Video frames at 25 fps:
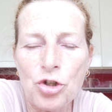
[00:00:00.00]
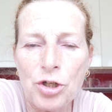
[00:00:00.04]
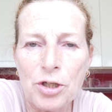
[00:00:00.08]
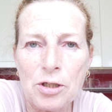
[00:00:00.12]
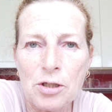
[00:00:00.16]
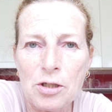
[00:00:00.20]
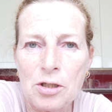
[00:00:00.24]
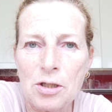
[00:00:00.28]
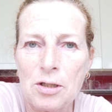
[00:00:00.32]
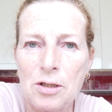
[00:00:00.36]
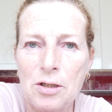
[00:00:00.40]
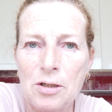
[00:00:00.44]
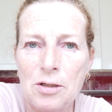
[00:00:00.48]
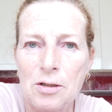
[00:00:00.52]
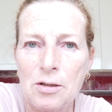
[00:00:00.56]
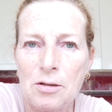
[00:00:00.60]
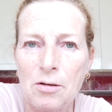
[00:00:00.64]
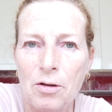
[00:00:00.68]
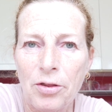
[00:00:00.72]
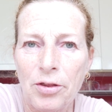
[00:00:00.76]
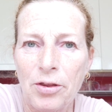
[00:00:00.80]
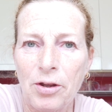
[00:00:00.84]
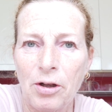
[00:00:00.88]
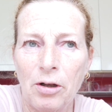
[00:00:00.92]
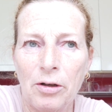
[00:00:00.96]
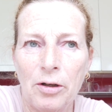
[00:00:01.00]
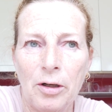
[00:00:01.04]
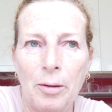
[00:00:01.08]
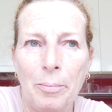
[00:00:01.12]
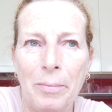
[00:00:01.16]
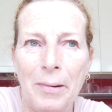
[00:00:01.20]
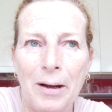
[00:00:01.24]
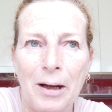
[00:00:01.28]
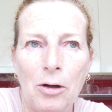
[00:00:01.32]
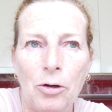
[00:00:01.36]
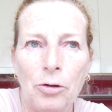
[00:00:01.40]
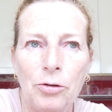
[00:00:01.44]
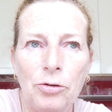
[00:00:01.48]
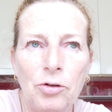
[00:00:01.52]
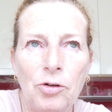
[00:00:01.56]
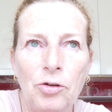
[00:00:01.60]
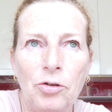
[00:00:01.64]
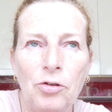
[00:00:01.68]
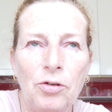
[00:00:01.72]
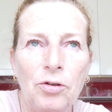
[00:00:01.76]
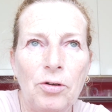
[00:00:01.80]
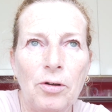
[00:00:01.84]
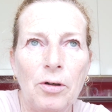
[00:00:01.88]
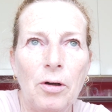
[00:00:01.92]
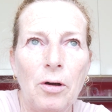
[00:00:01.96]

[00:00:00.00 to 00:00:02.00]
just thought about